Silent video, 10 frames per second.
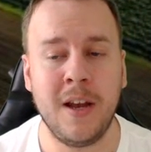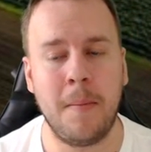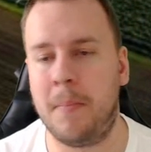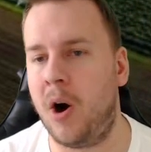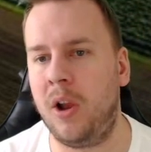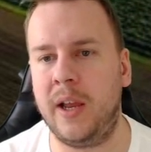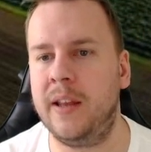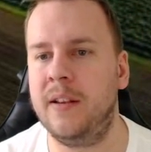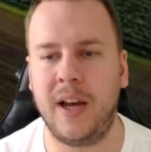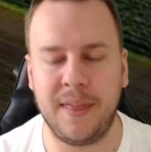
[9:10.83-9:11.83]

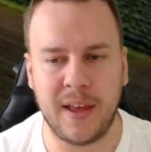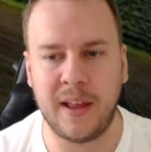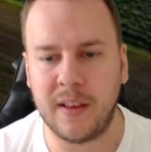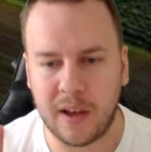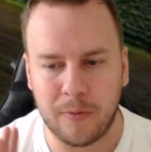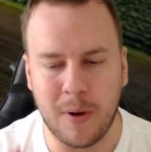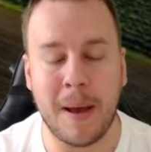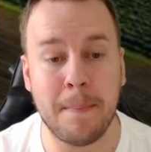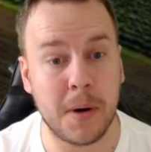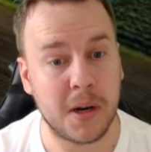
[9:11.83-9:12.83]
Marlin, and then
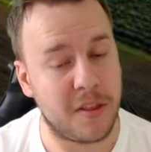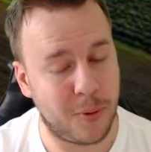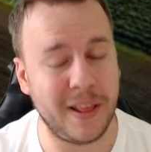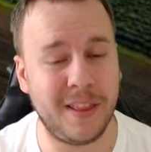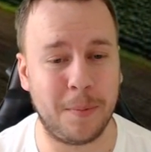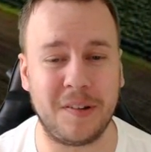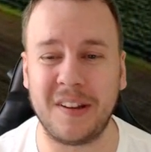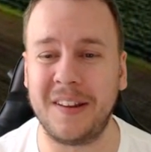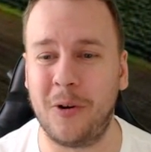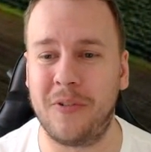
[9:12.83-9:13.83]
remember the
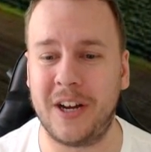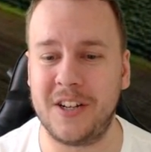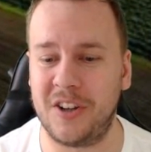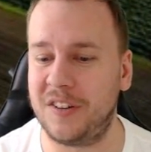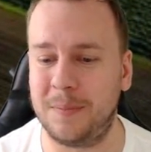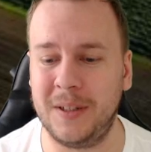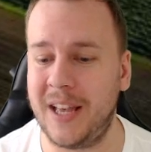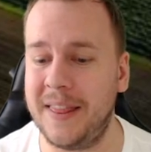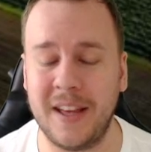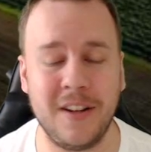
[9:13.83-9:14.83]
20% over adjustment
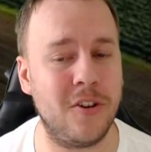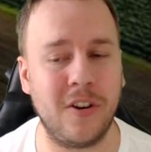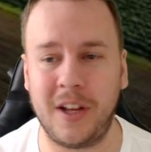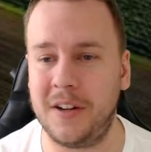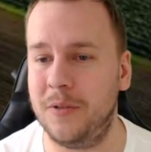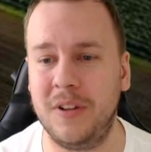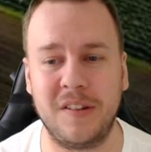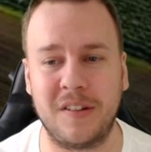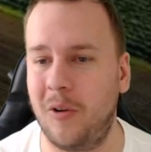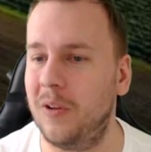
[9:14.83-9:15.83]
and then you're gonna do this
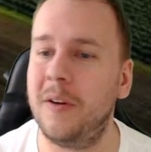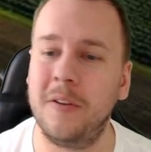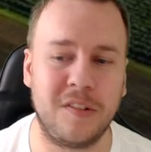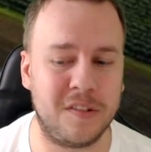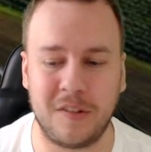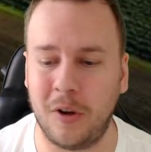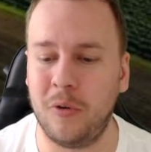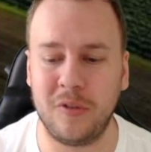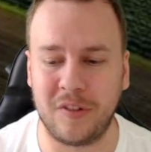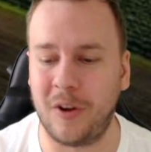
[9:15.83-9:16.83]
hole so,
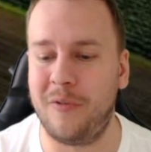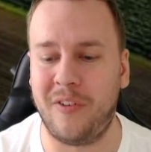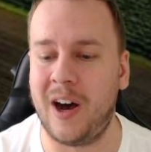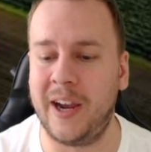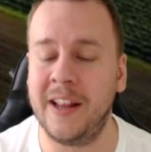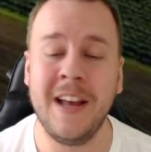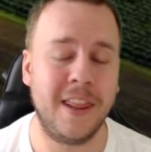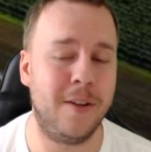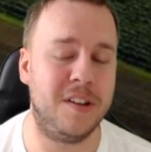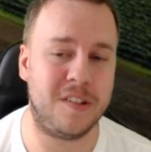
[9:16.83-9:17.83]
so fine.
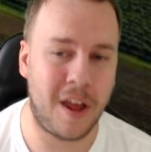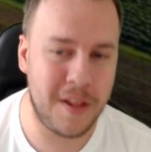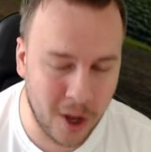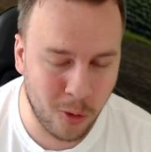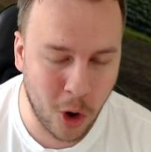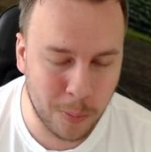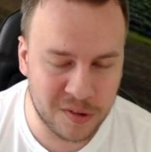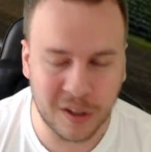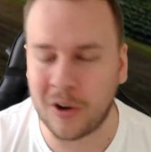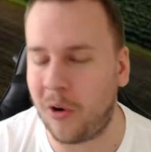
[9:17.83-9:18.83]
There is no
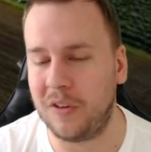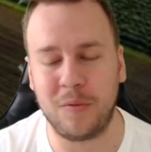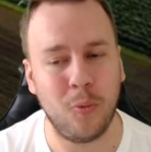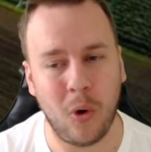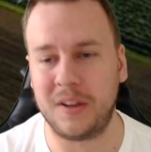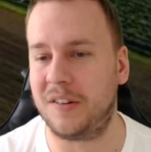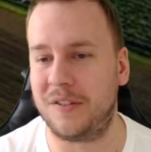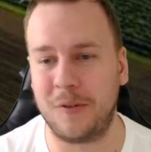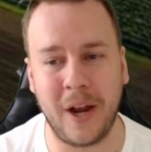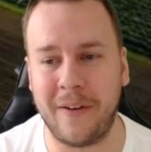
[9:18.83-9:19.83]
obstacles
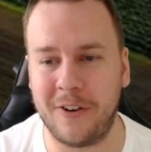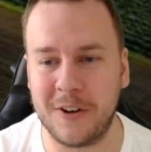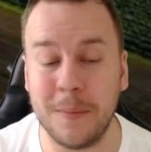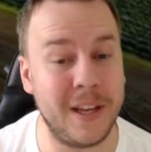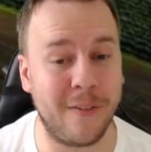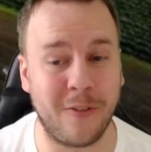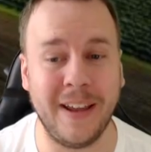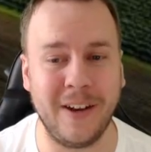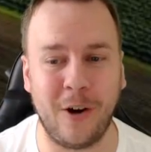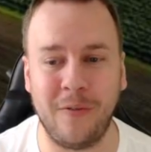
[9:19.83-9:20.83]
whatsoever to be afraid
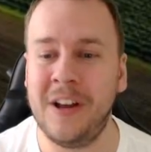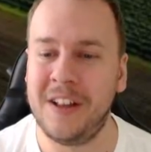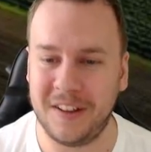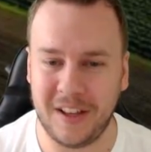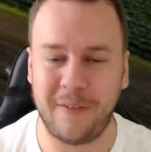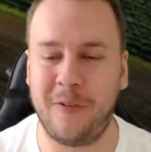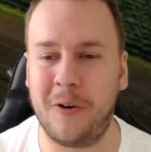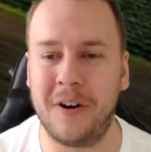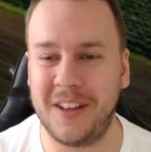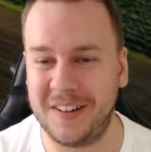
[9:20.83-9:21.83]
of. Therefore,
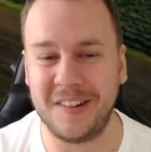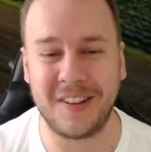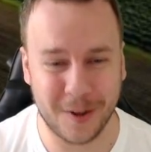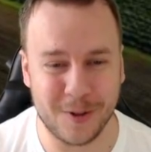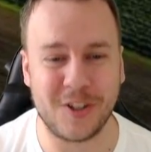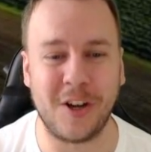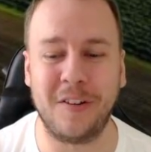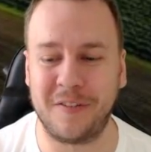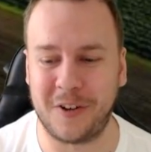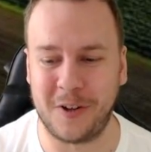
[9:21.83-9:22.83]
this is a good chance
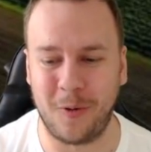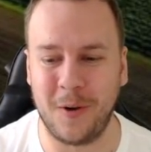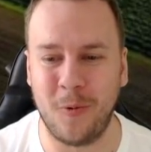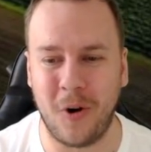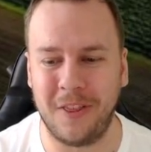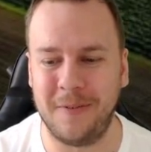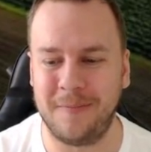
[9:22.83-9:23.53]
for an hole in one.